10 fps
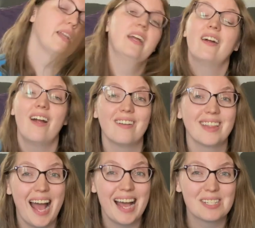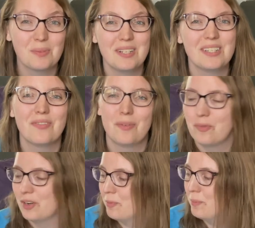Here are our last ones from
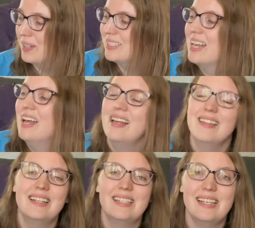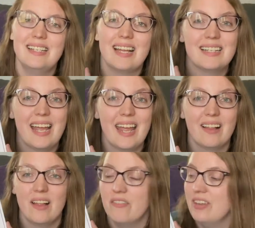Thriftbooks. This is A
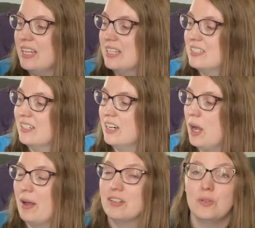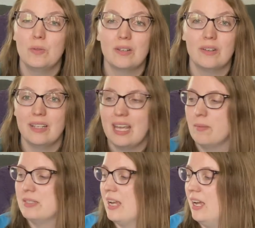Tale of Easter about two little
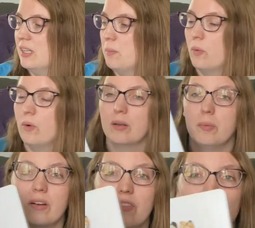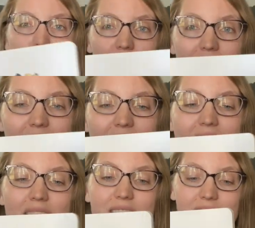lambs. I got the board book version.
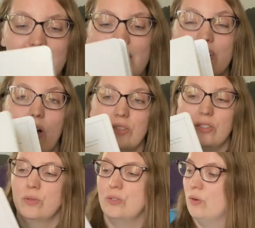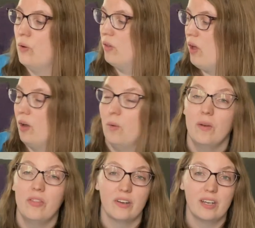This is also to go along
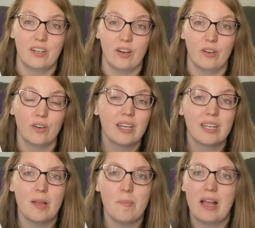with their kindergarten curriculum.